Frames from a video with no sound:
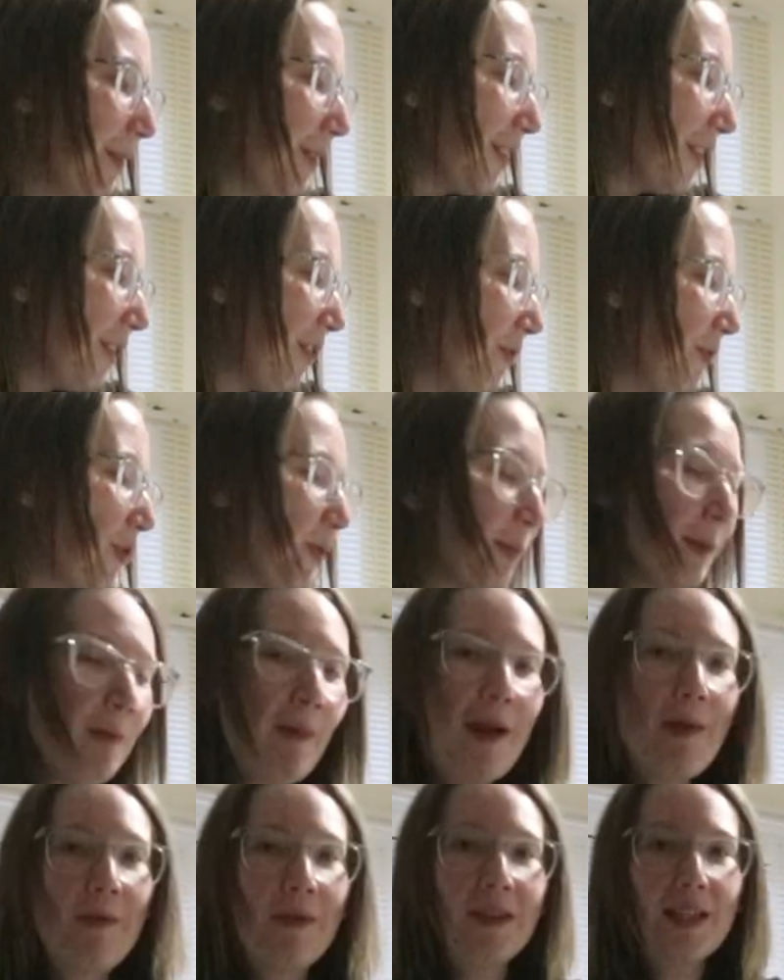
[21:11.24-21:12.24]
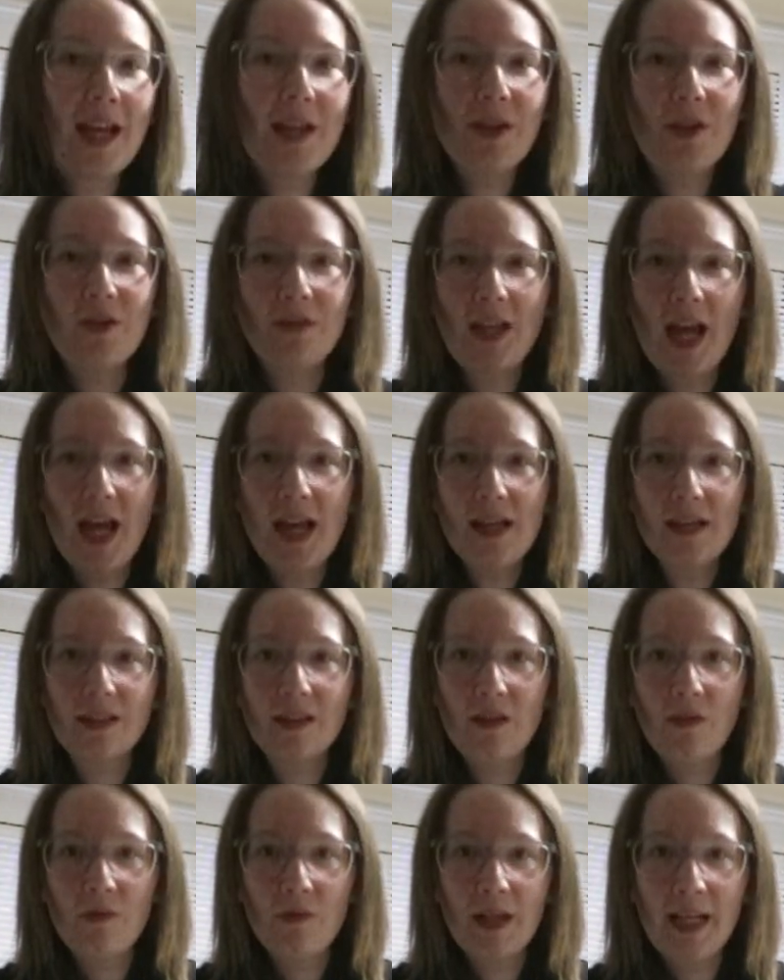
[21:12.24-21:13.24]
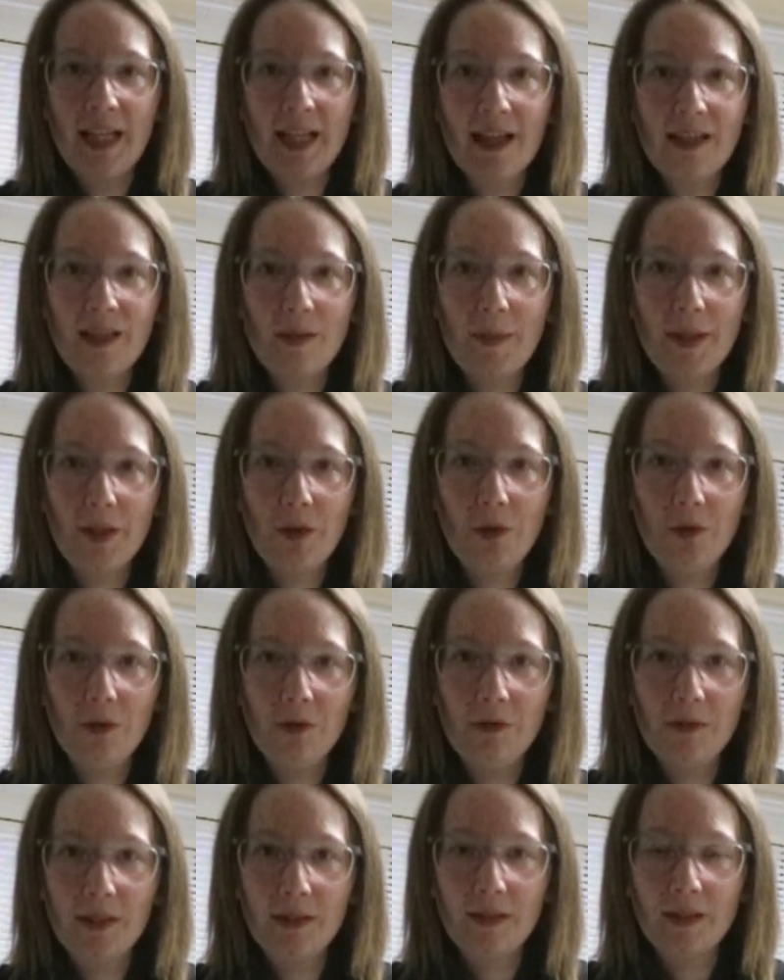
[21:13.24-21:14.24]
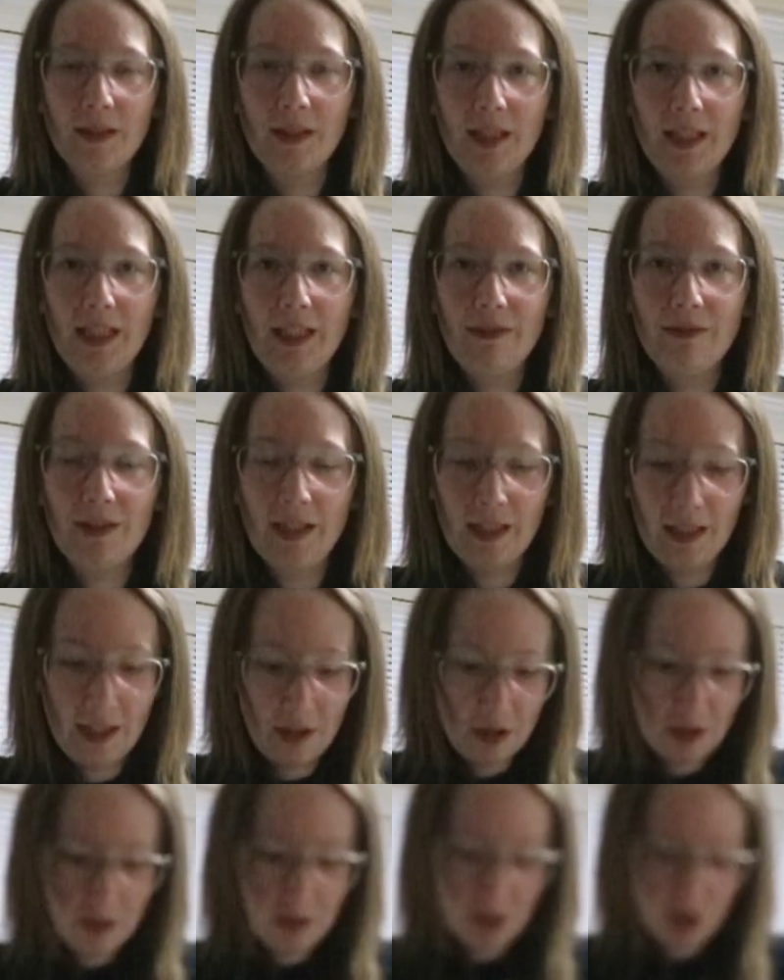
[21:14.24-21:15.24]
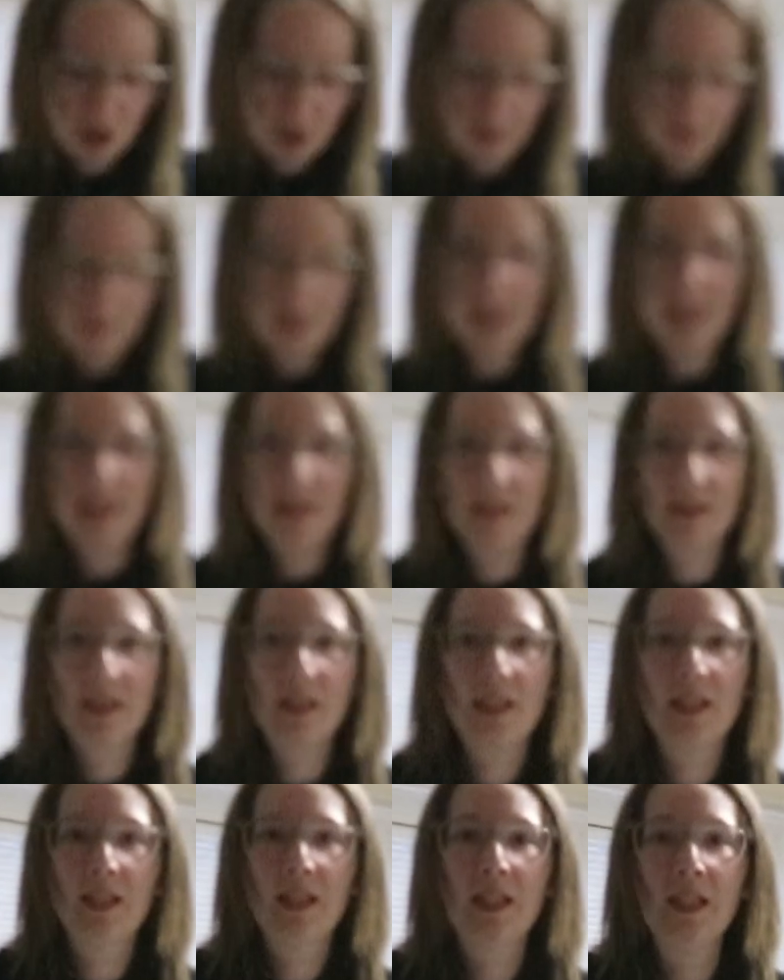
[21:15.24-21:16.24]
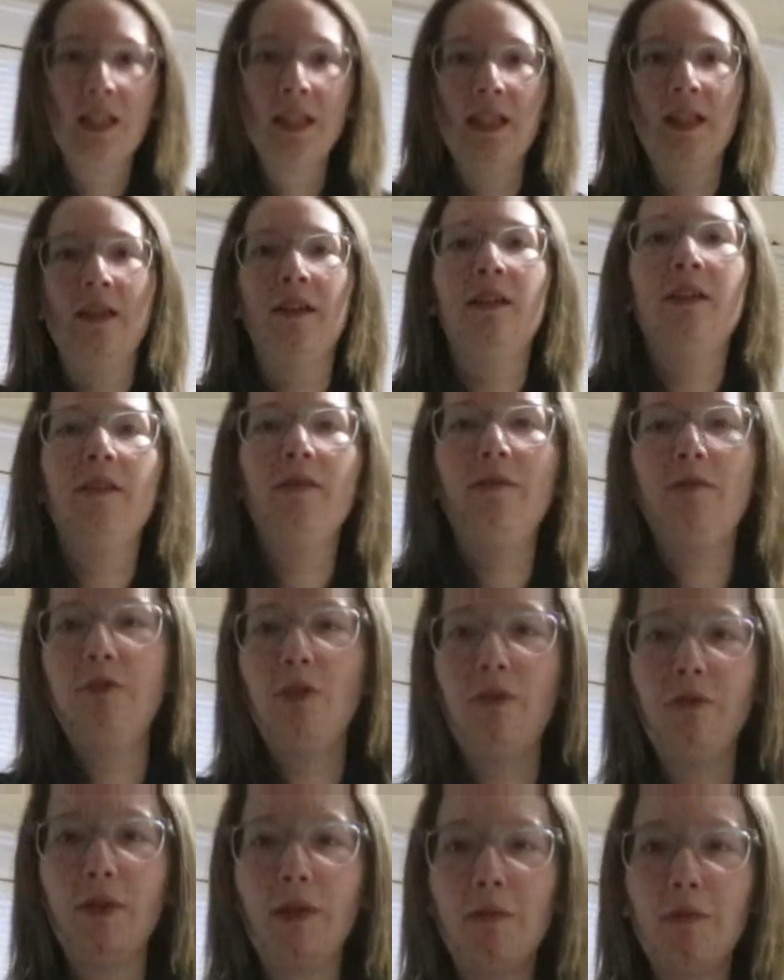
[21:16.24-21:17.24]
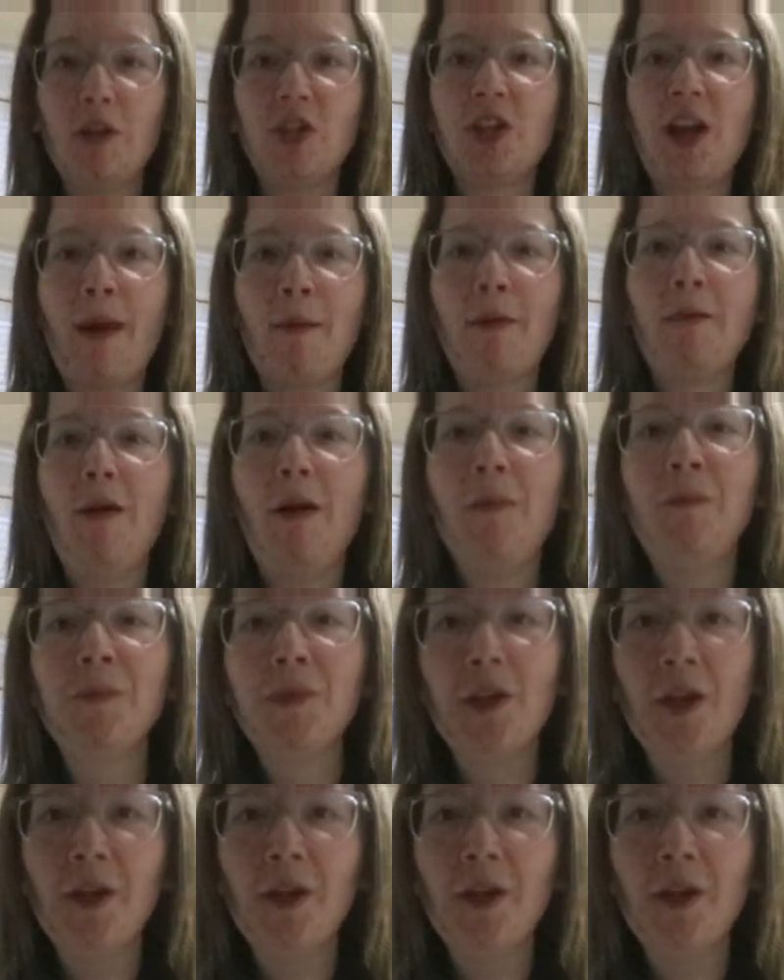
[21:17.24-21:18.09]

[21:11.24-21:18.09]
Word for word: So I've just been wearing ones that I don't like. So when it gets a bit cooler in the evening, I just shove these fluffy pyjama bottoms